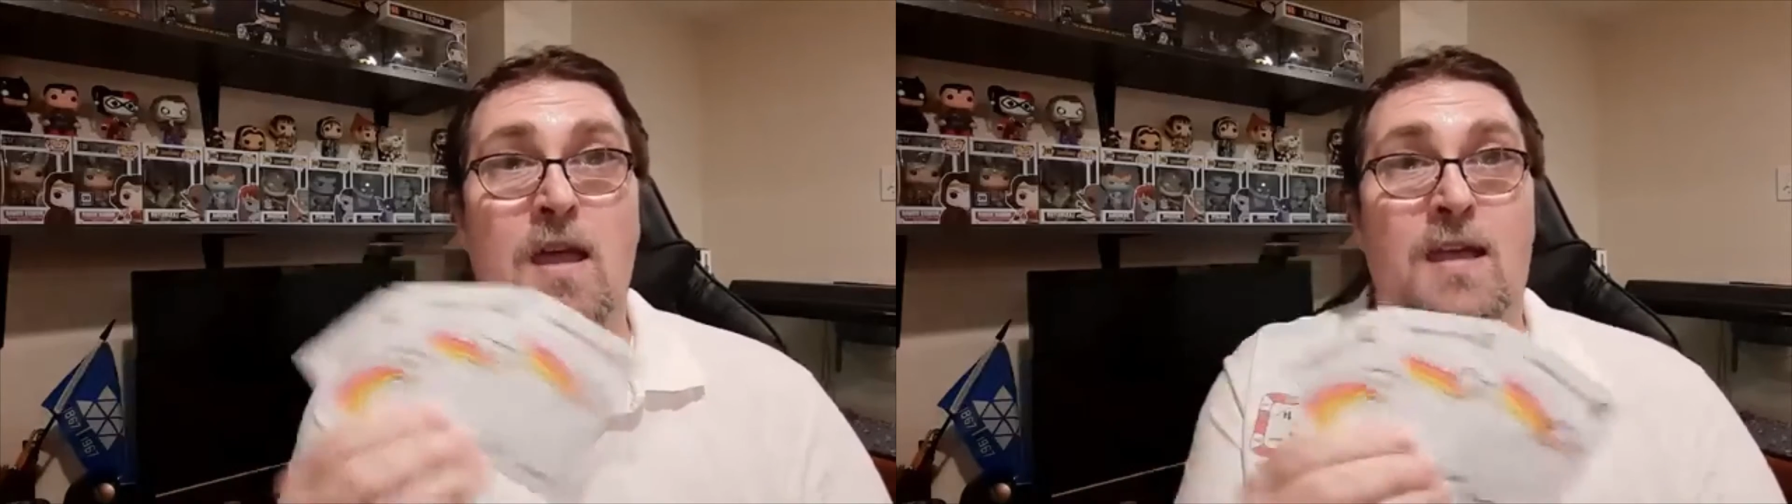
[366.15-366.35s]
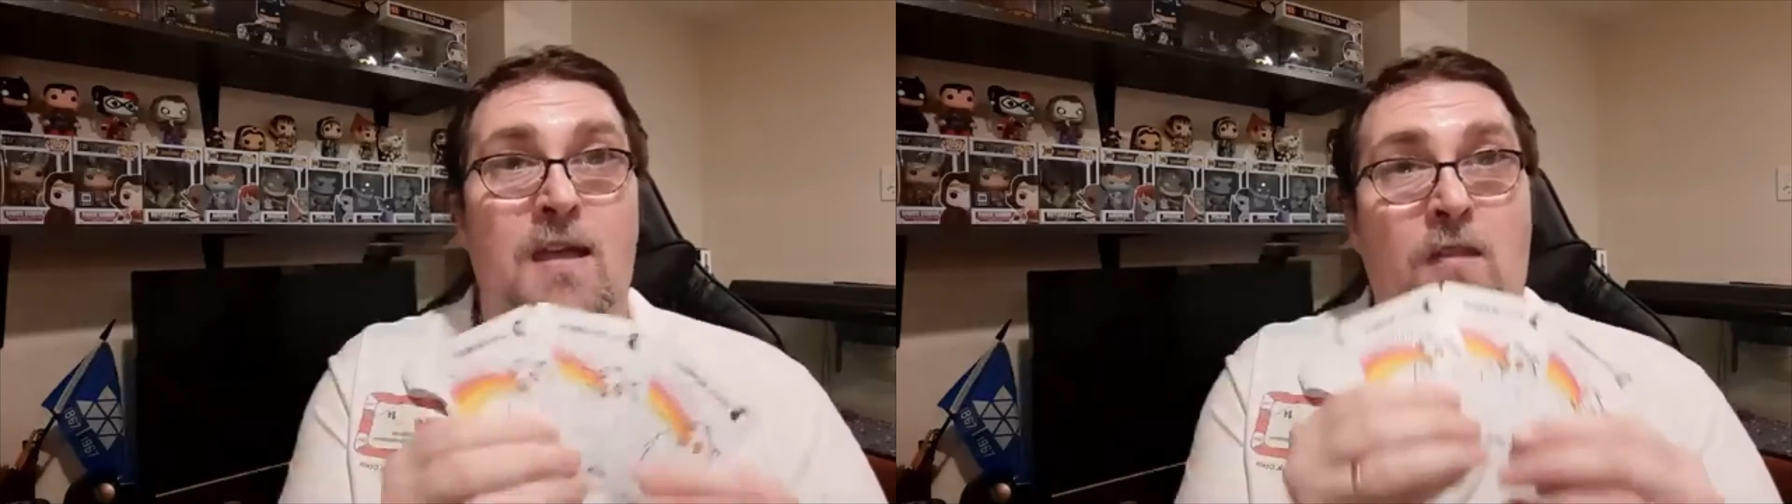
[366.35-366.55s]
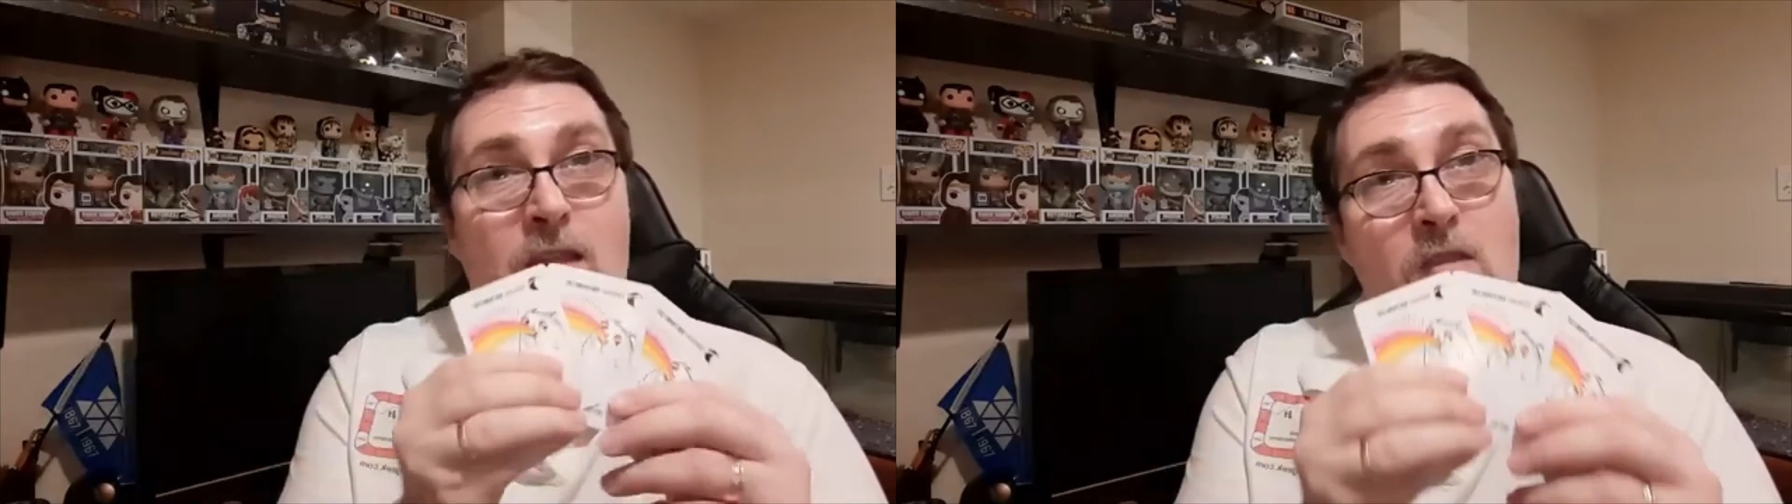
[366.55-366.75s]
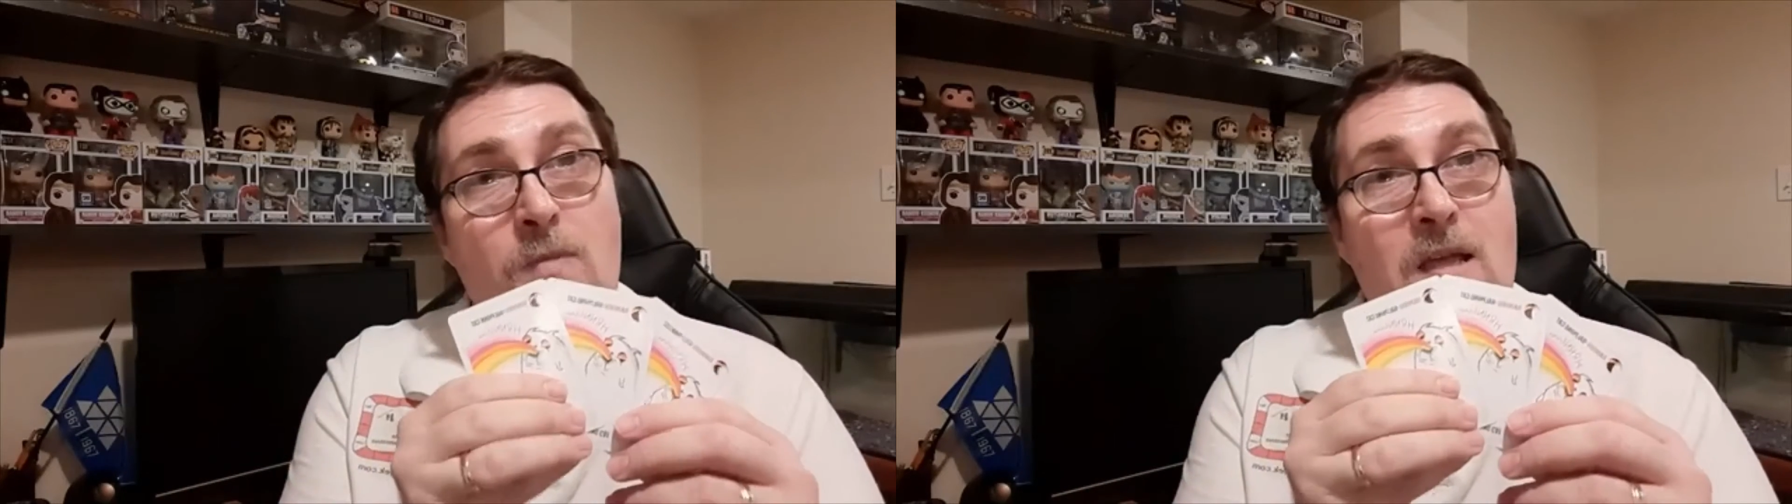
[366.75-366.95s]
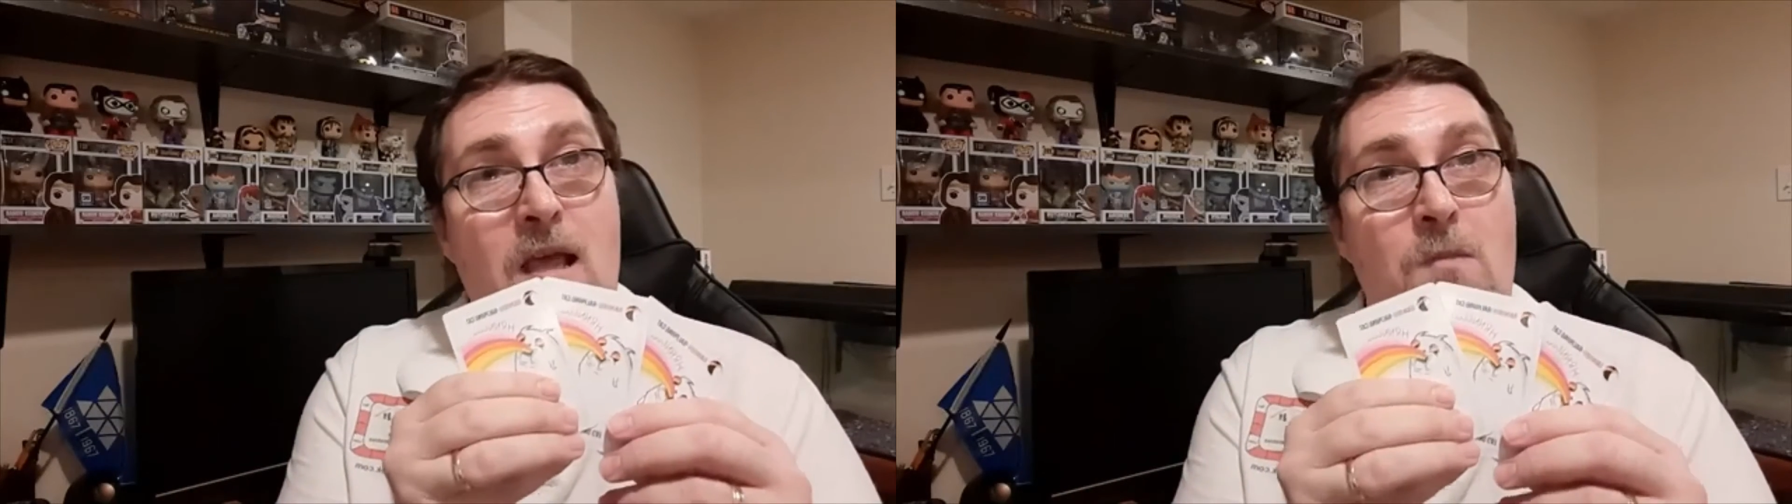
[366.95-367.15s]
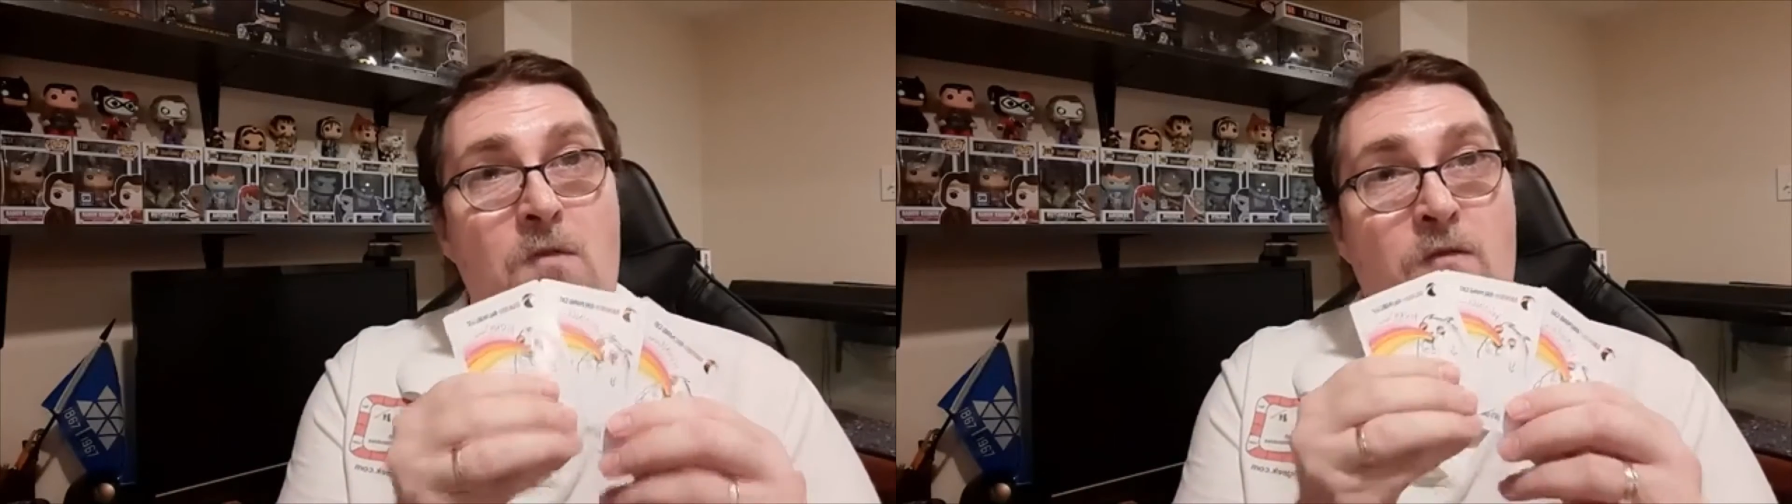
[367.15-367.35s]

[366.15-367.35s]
Now this becomes